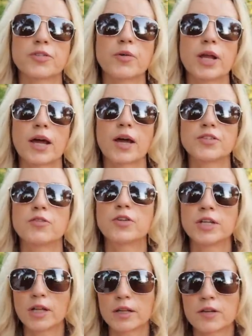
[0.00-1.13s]
So it has a
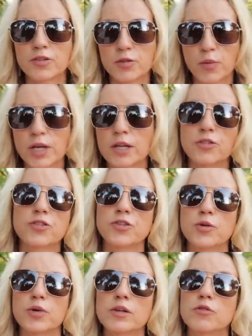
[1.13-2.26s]
vanillic sweetness
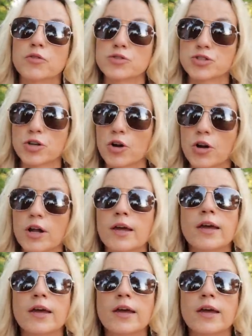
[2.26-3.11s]
to it for sure.